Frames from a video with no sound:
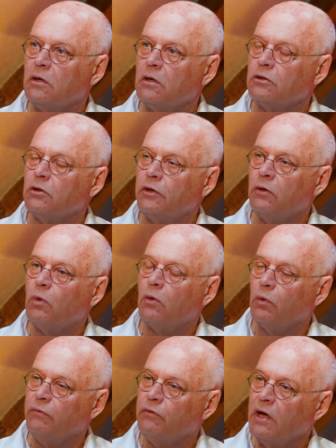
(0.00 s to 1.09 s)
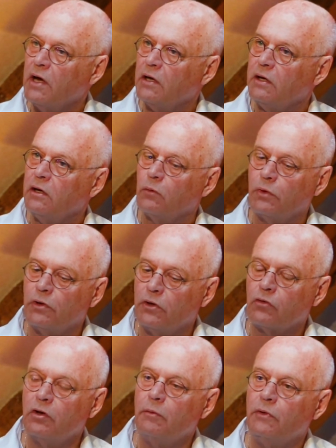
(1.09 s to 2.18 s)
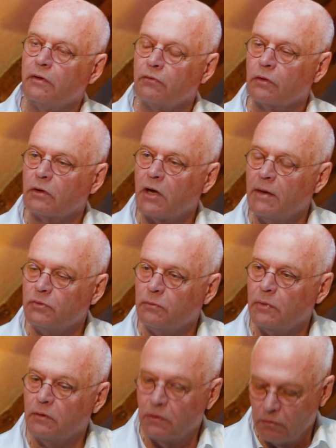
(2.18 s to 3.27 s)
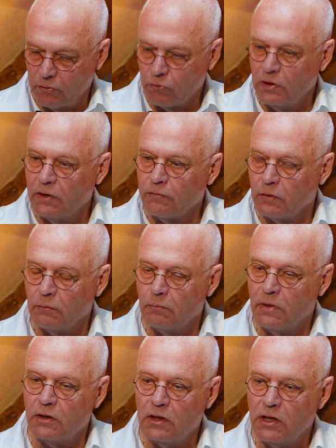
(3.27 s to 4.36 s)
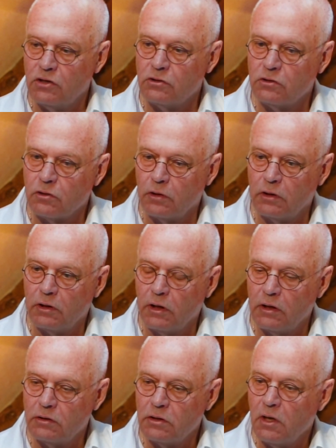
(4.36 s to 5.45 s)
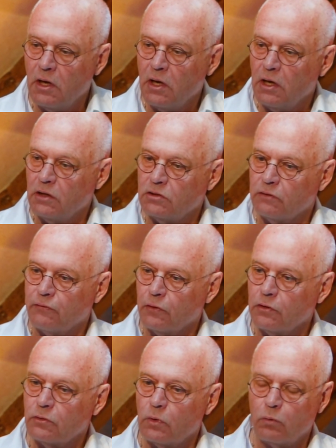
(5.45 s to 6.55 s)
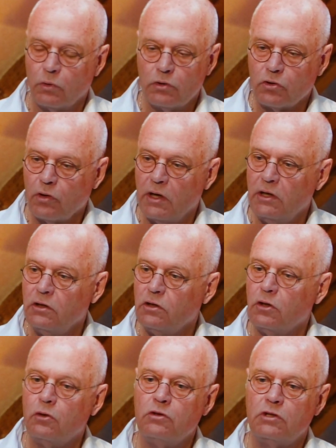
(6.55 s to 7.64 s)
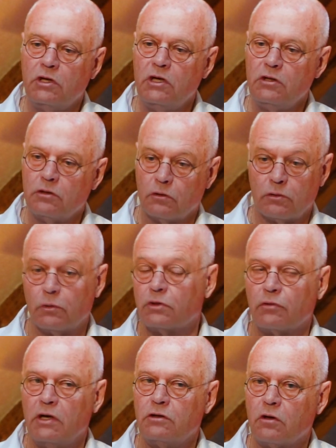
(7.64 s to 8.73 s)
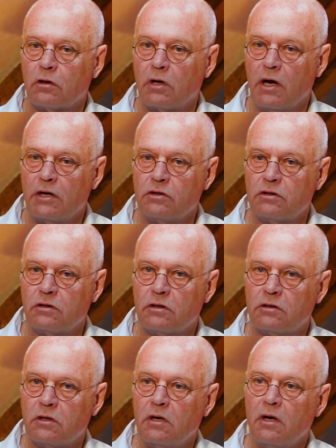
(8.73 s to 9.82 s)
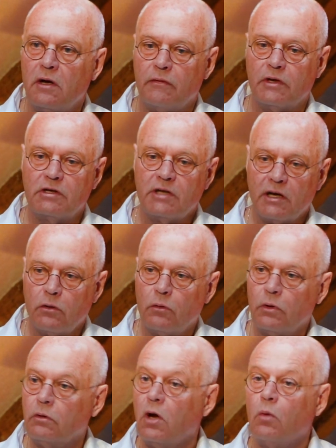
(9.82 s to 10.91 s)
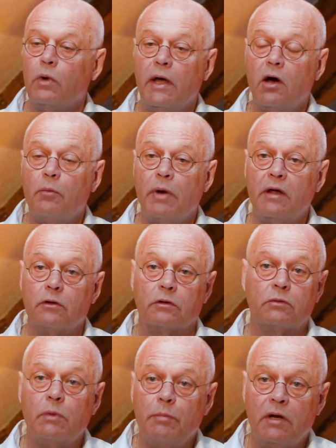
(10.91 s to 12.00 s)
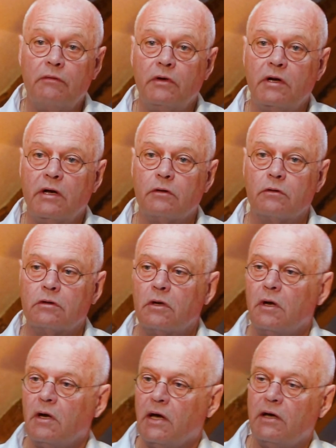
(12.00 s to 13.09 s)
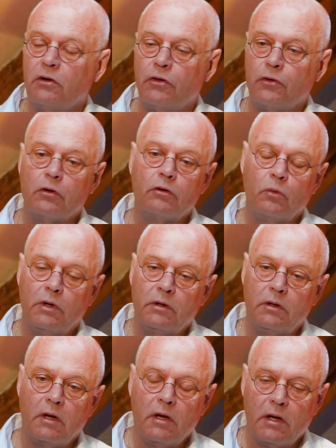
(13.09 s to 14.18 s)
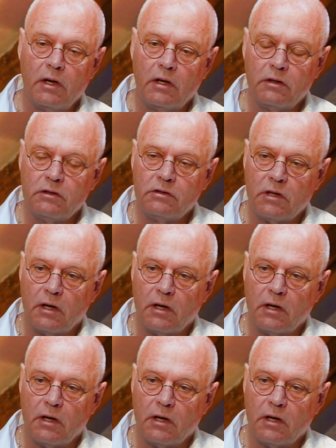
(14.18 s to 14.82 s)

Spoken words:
So then what we've done here with the three different types of, there are three different meditations during the day, is the first one, we're training to use the ethers, which raise our consciousness. The second one, we help others, we benefit others. And the third one is